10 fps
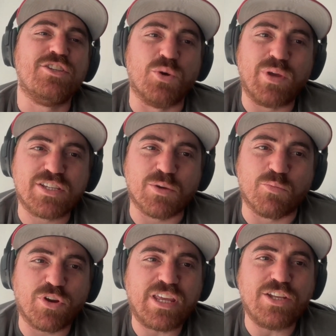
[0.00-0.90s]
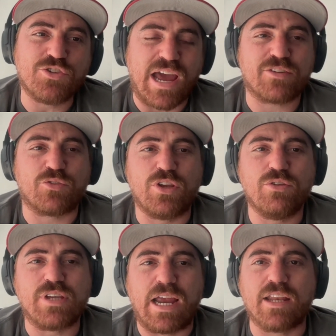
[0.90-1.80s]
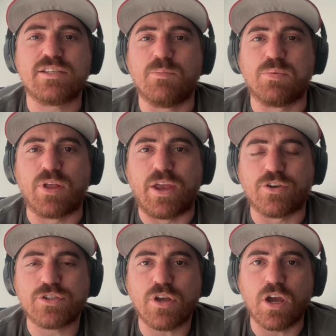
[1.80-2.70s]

doing some rookie drafts for you Dynasty players.